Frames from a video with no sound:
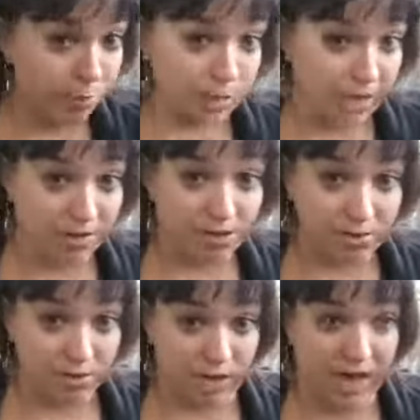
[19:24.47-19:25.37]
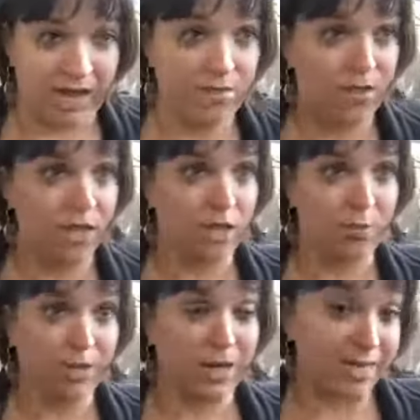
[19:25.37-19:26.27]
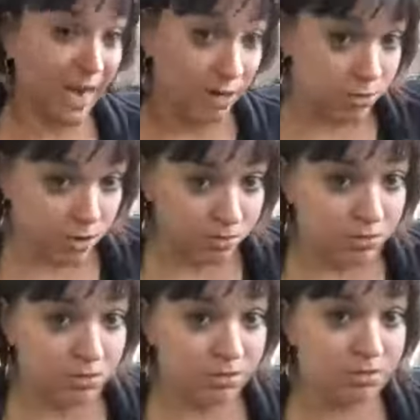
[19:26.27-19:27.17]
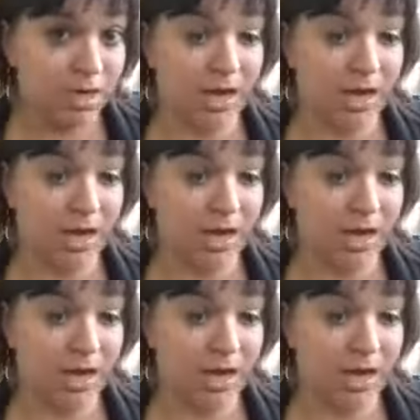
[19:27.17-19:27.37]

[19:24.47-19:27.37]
printout if you're live. It could be a download.